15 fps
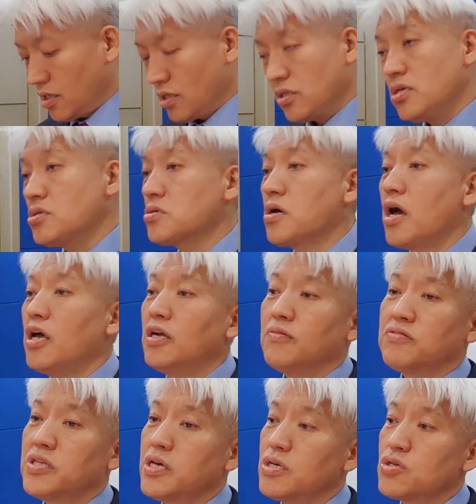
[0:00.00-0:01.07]
This kind
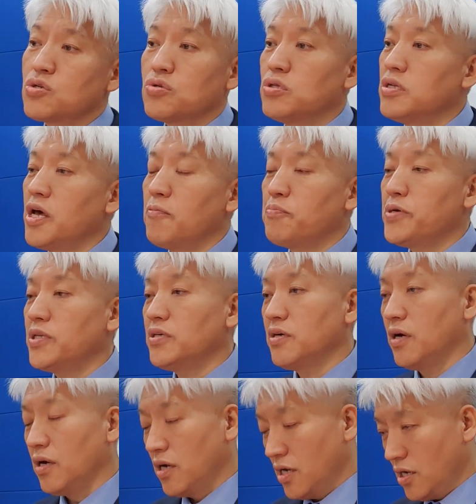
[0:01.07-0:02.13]
of thing should not be
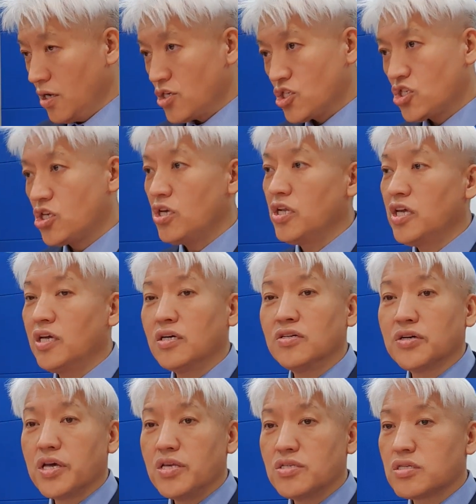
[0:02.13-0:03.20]
the sinning
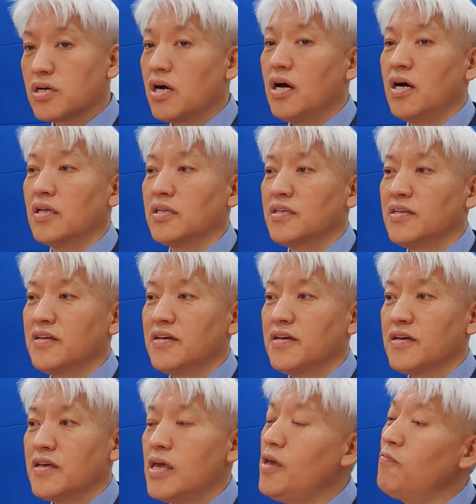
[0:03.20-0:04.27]
against God.
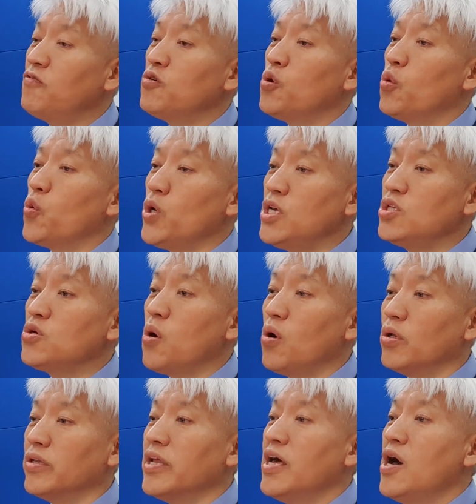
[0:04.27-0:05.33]
If we
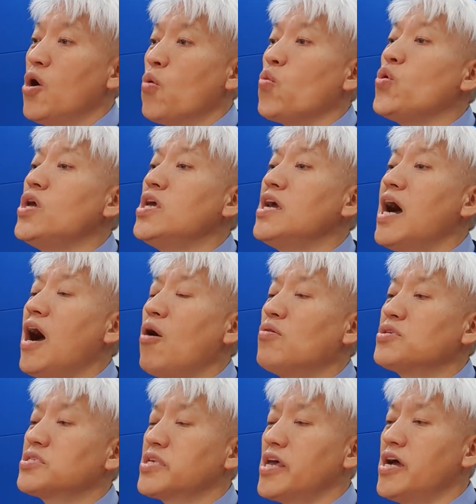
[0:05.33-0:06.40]
don't, we
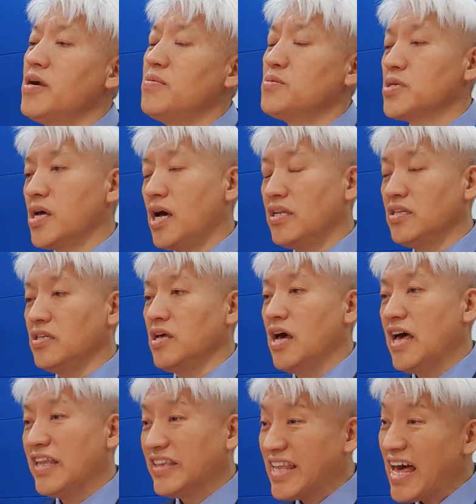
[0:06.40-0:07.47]
ourselves are
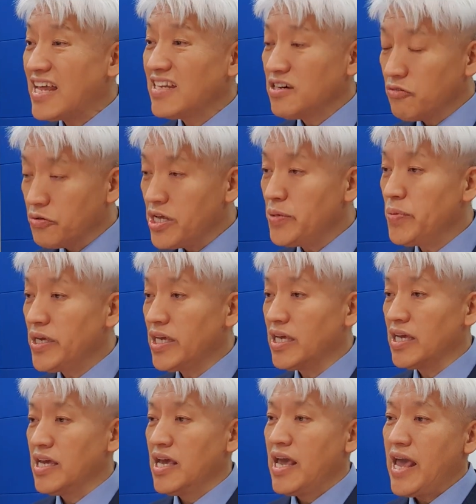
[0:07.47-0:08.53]
not
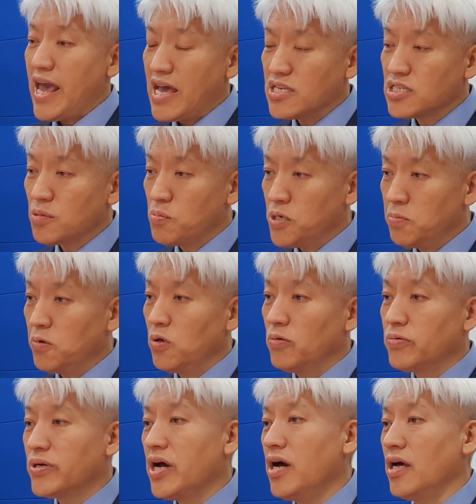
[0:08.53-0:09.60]
living as the people
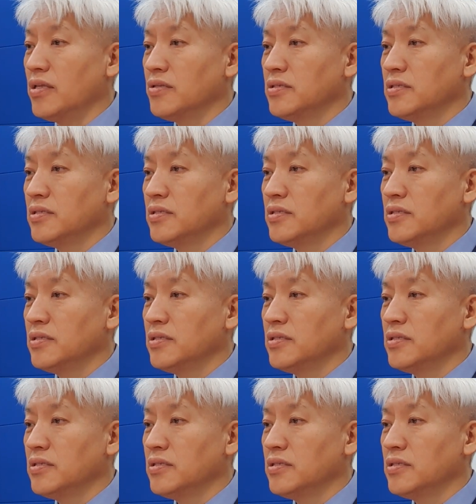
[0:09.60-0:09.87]
of God.